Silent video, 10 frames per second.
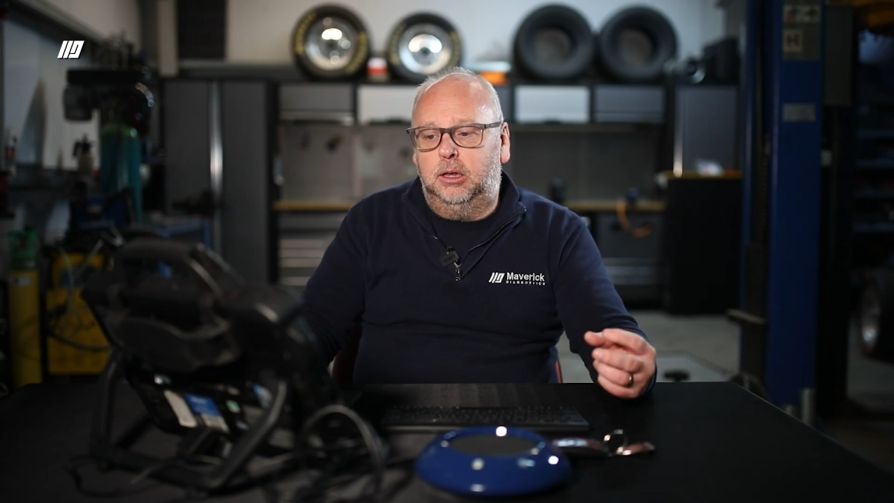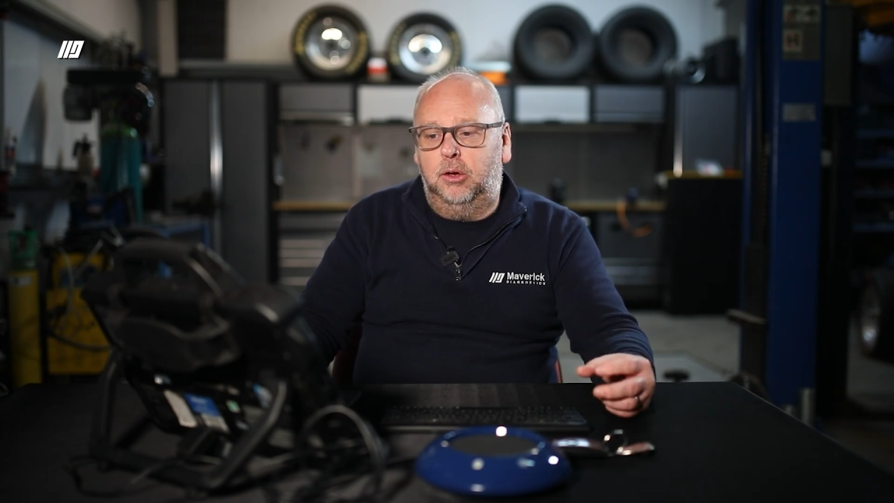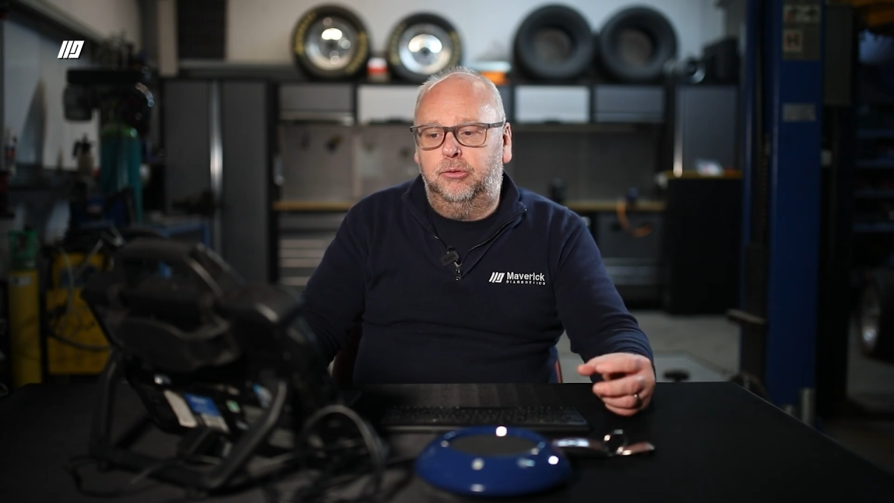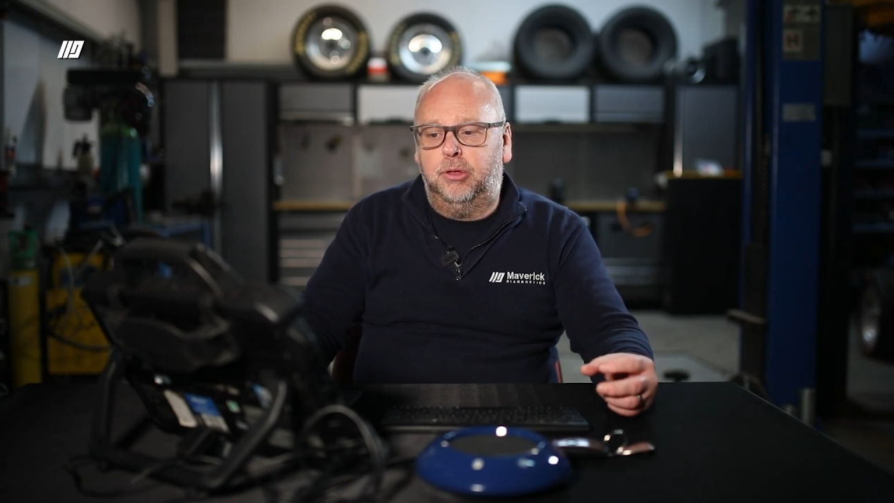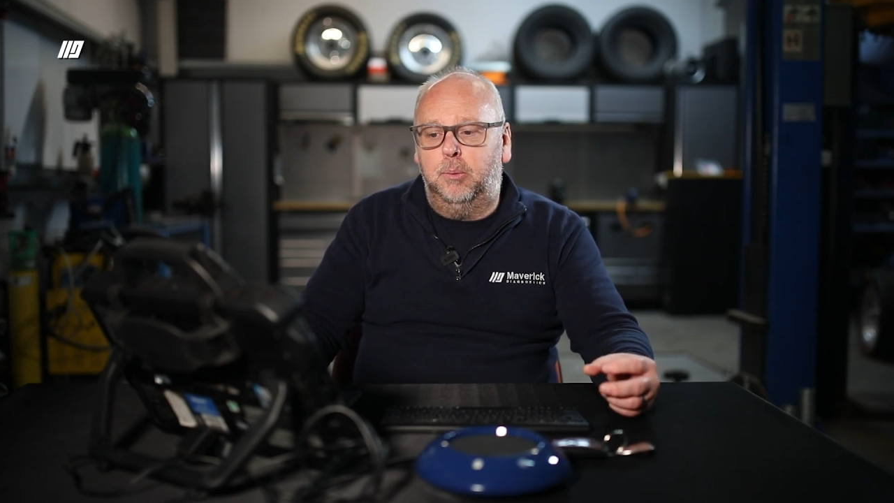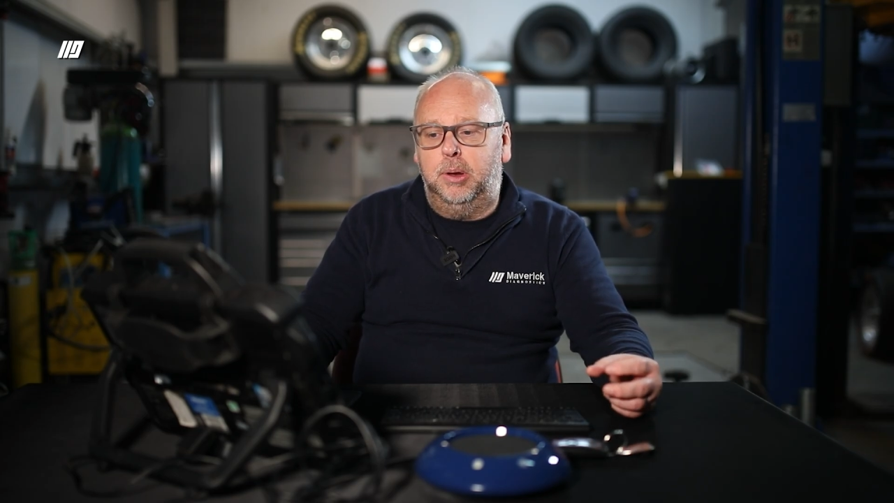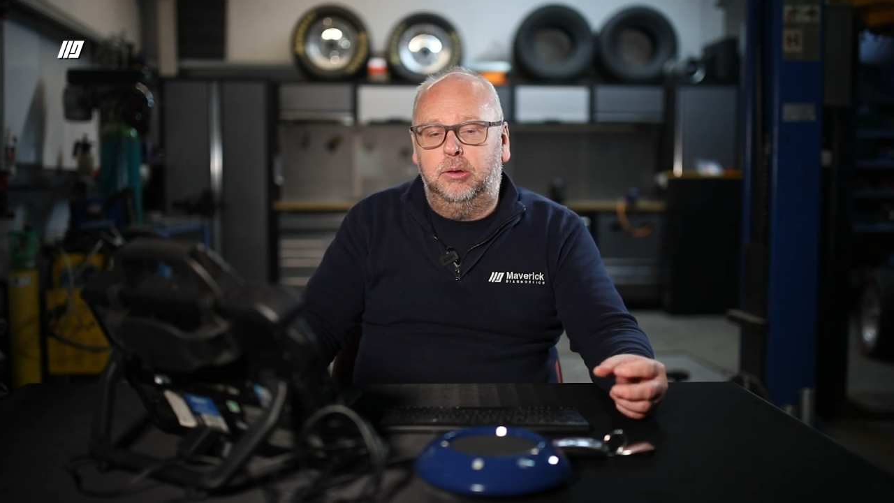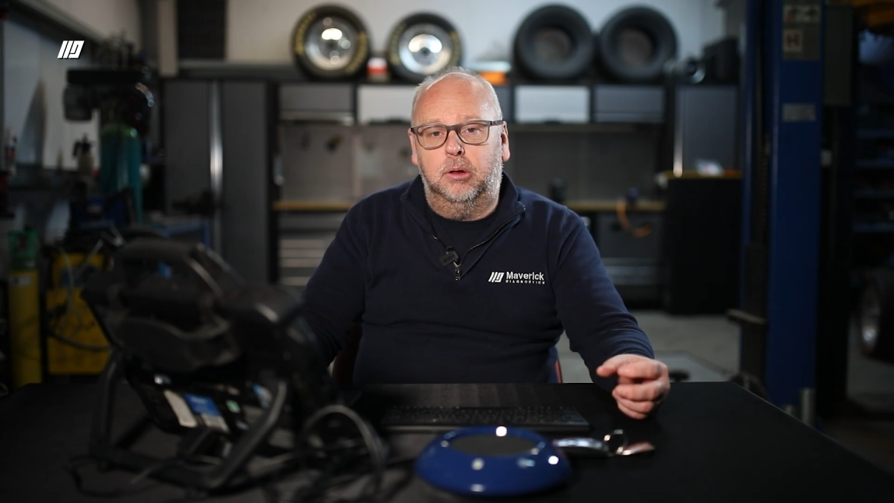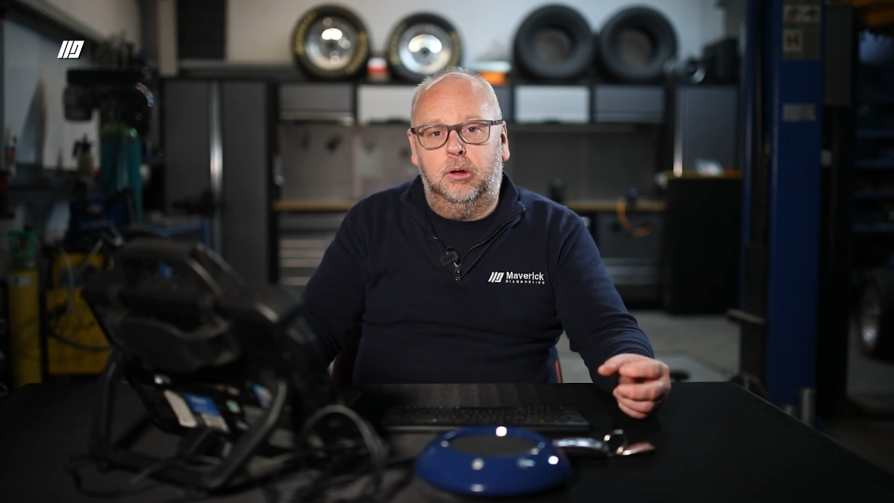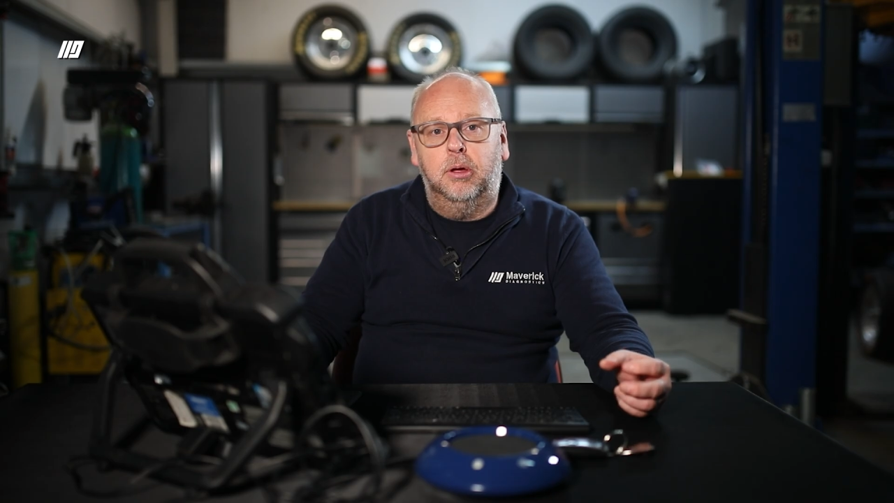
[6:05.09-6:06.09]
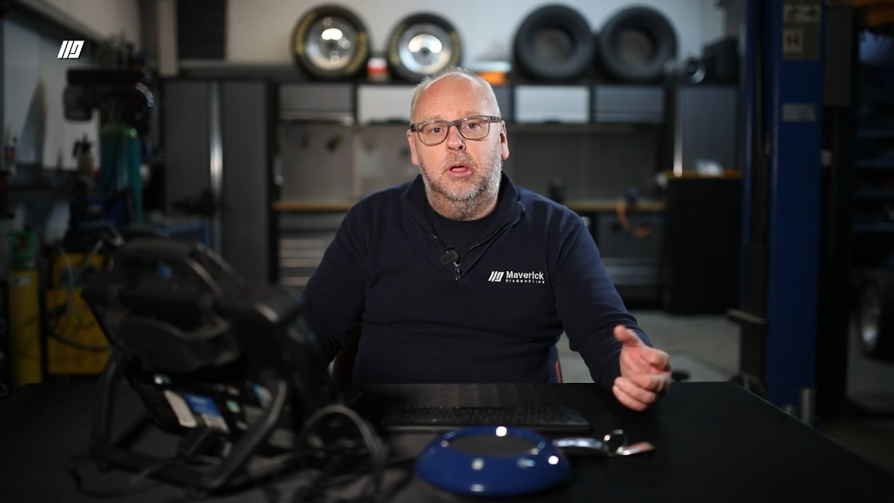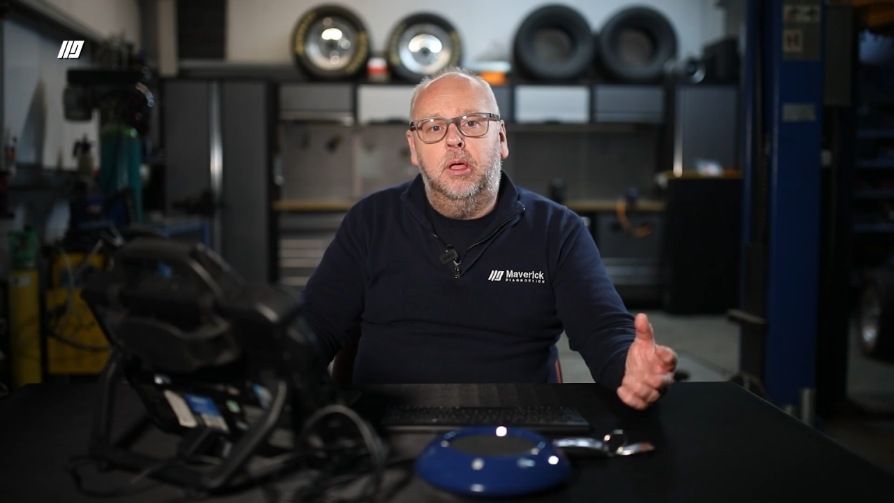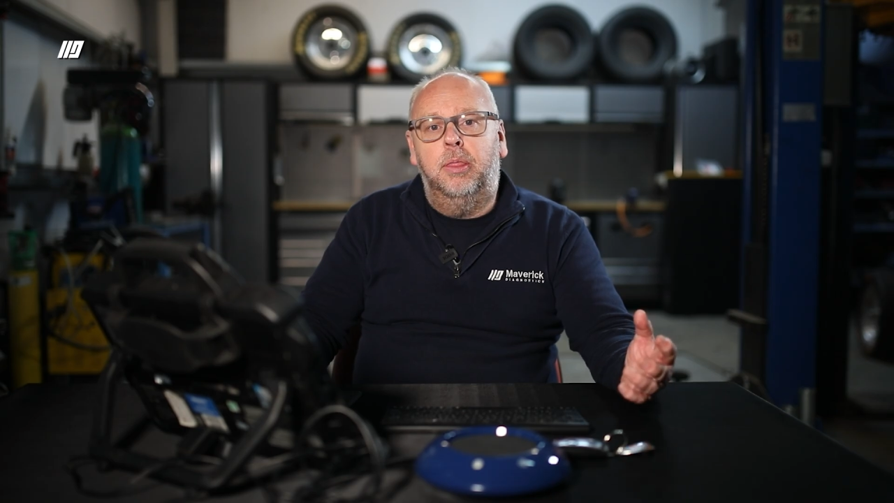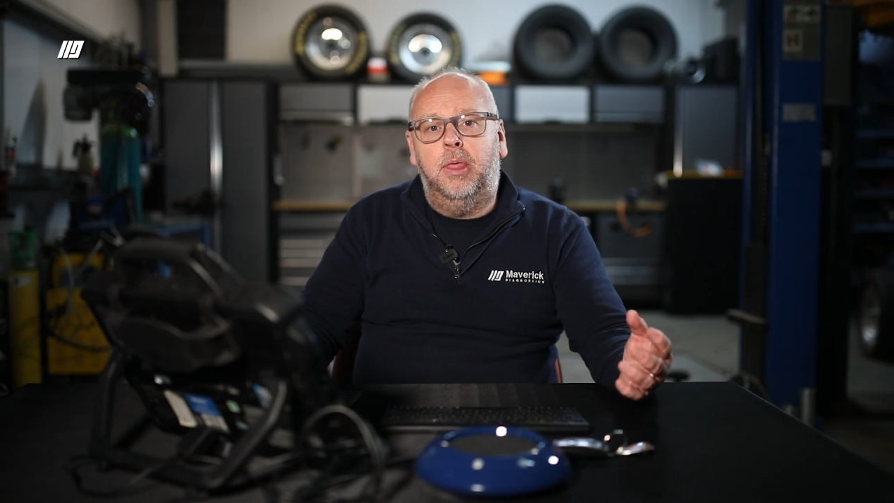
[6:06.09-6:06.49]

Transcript: and closed that window,